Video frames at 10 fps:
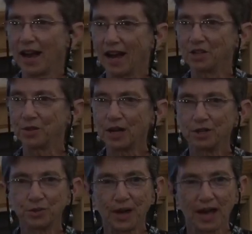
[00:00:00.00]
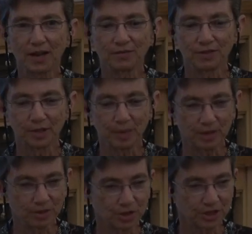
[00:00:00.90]
I tried to have them
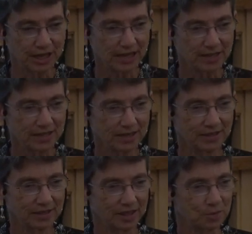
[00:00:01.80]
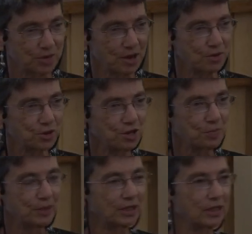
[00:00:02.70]
understand that without
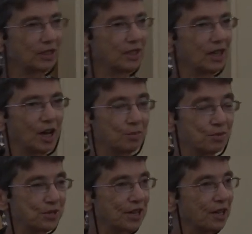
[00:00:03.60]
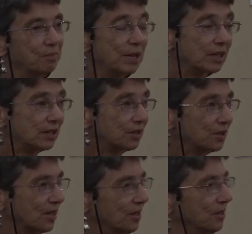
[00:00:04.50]
treatment, Abba would not make it to
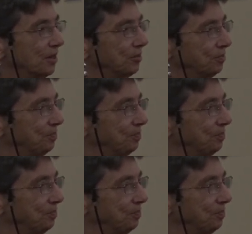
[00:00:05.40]
Saturday.